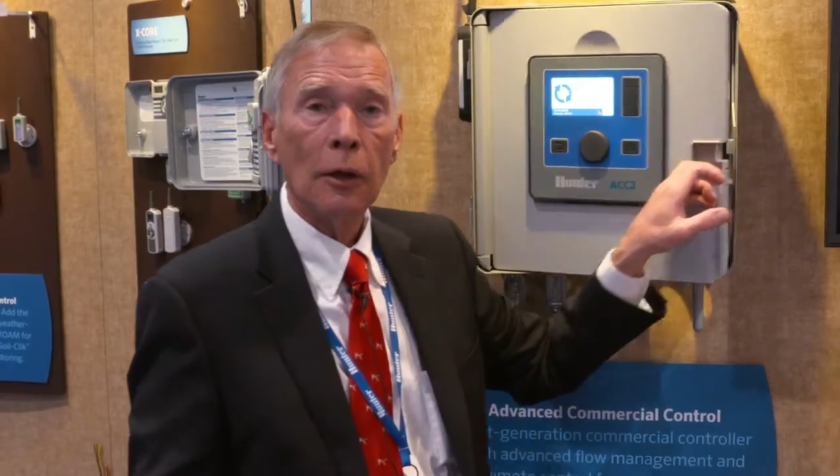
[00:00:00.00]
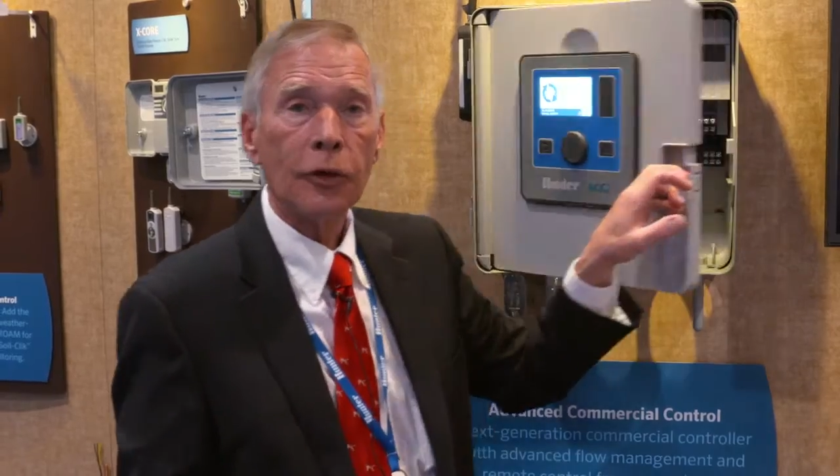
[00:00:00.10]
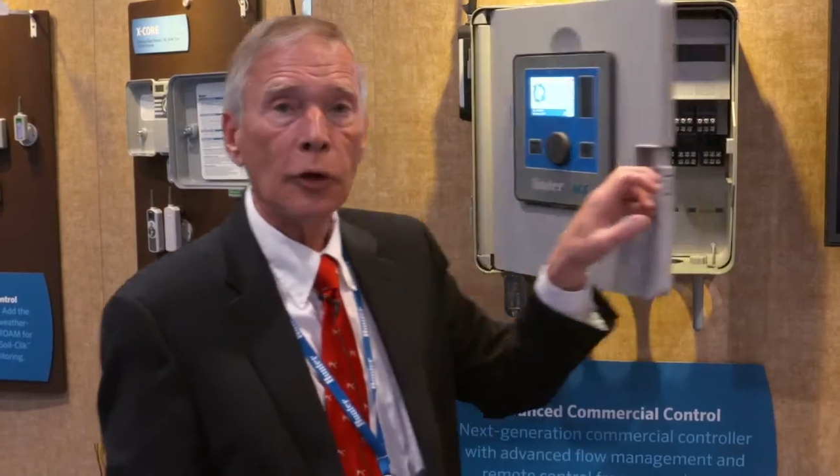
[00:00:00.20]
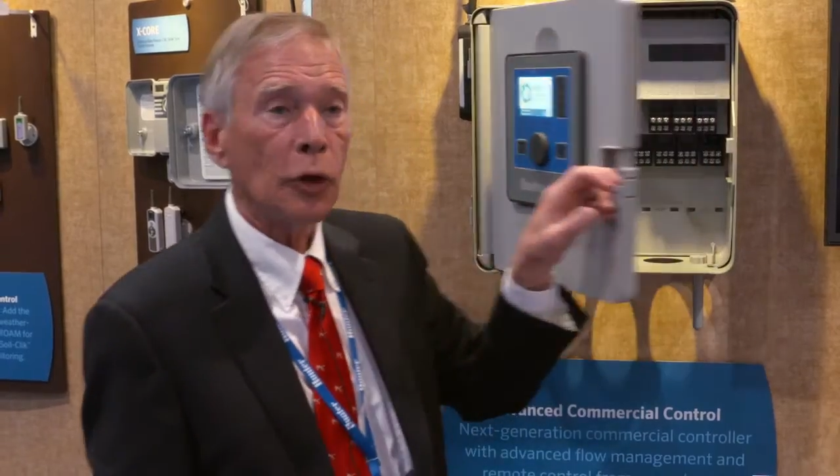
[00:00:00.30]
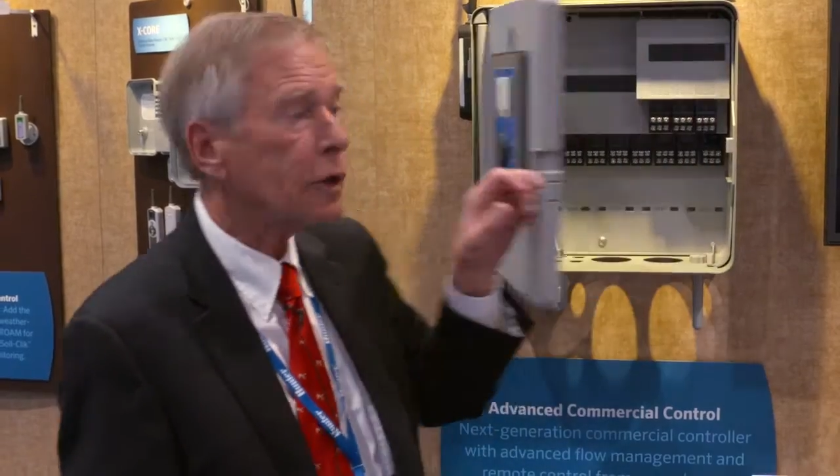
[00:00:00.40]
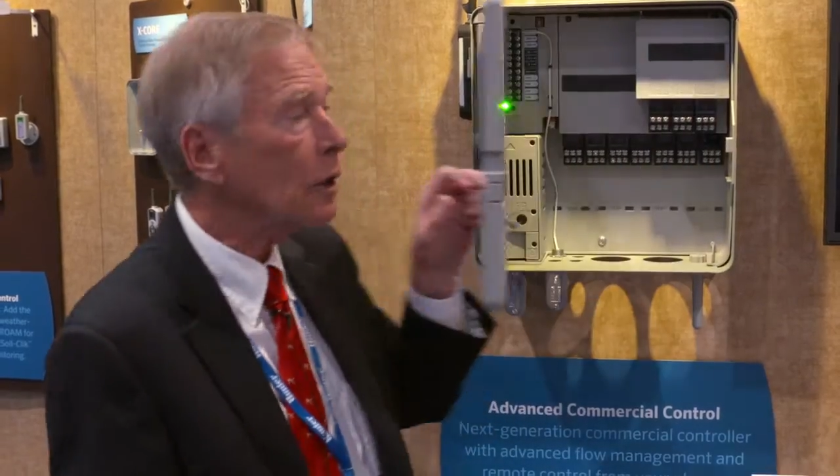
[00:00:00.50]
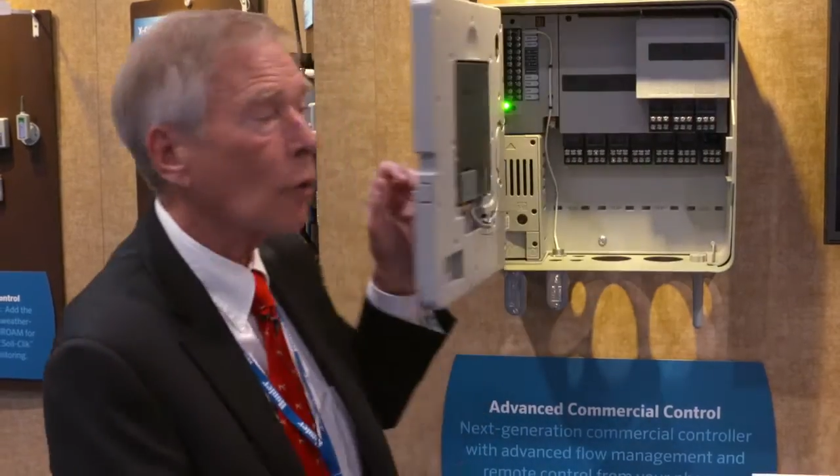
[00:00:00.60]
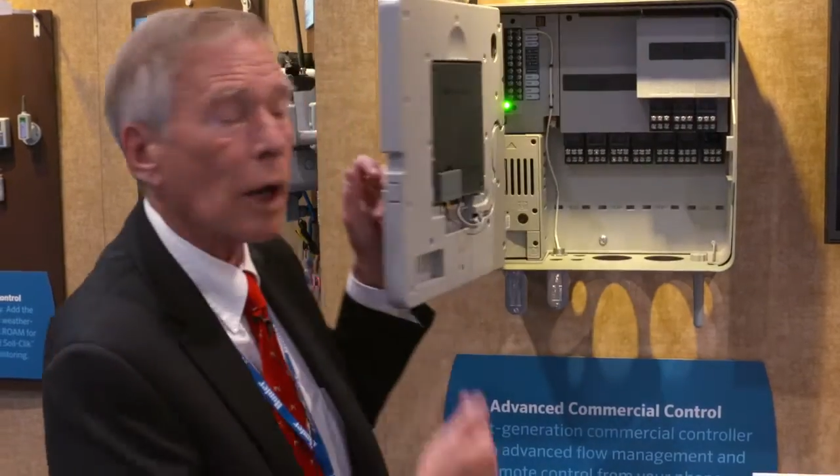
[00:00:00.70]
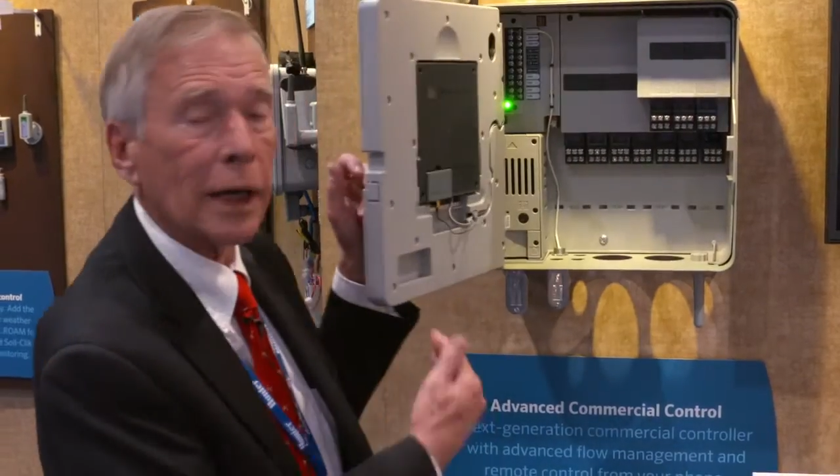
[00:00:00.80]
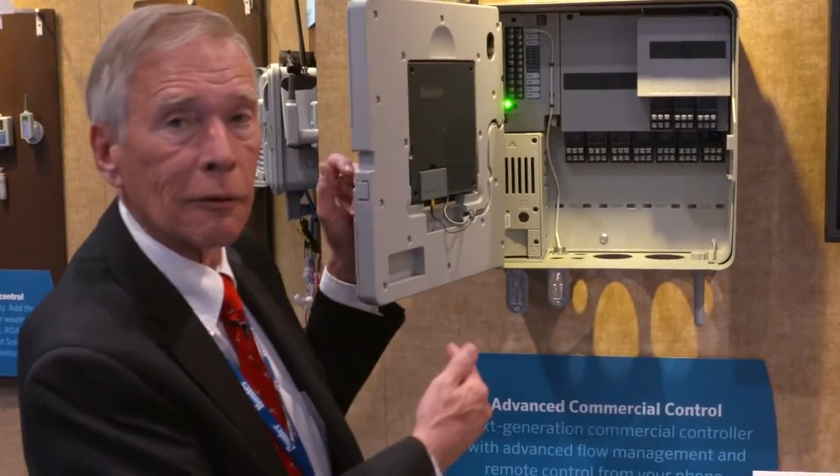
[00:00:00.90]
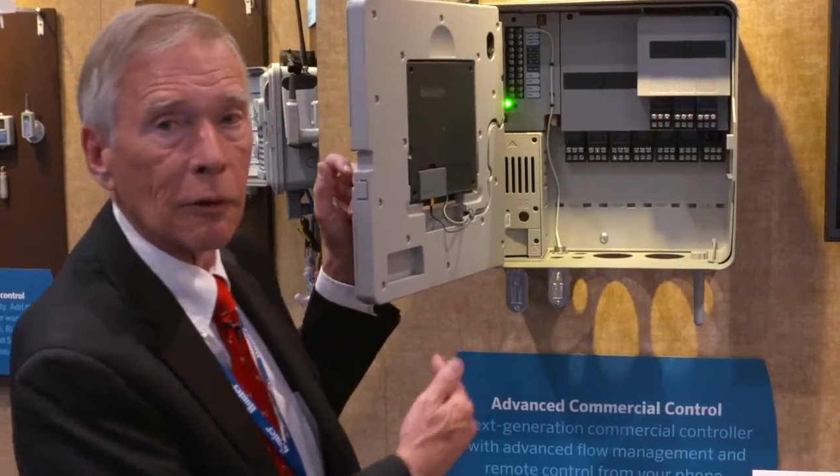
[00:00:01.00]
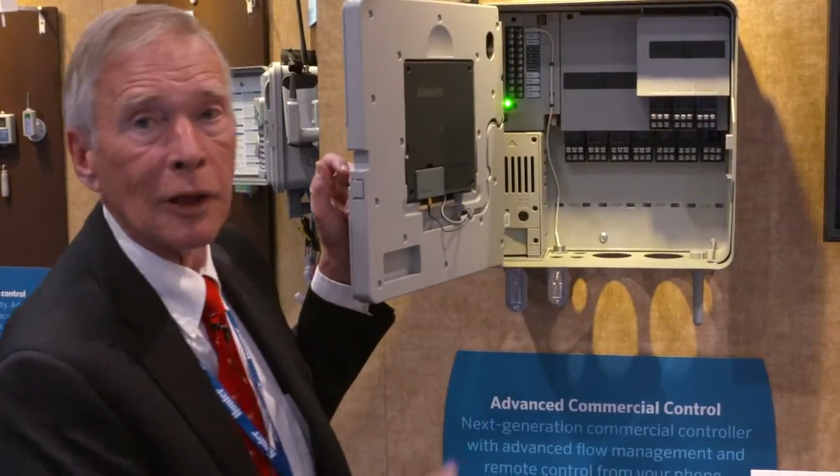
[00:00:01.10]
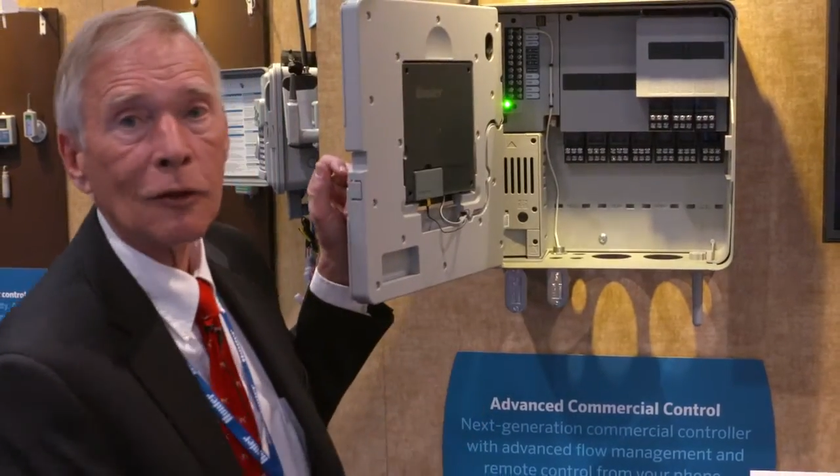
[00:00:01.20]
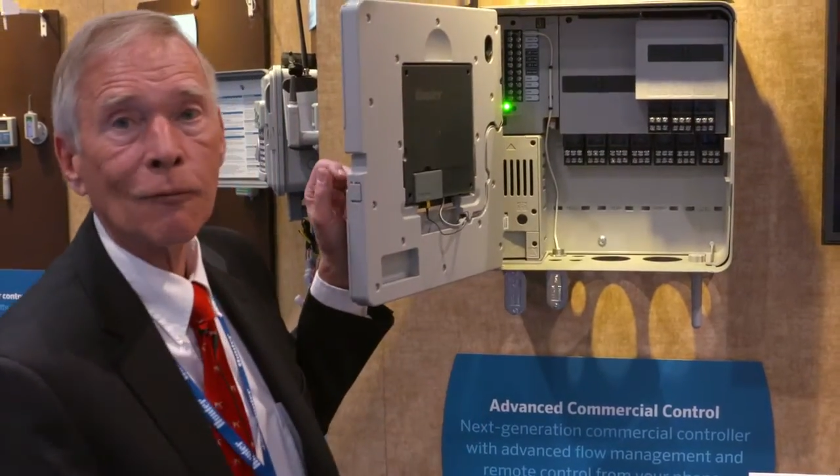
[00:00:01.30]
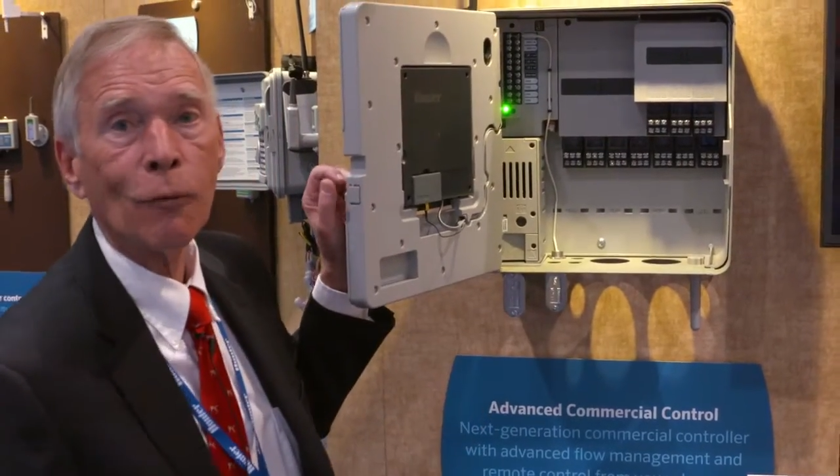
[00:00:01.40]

So you can run at least